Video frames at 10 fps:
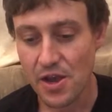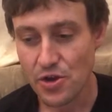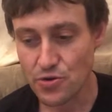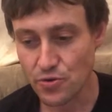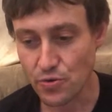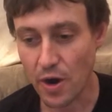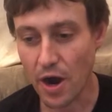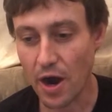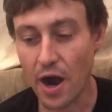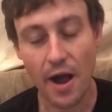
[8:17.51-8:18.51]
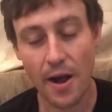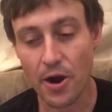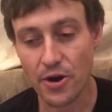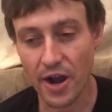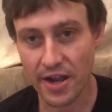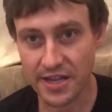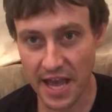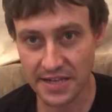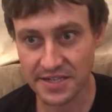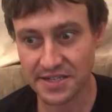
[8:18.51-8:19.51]
who uh, are
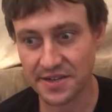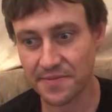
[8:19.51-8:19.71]
against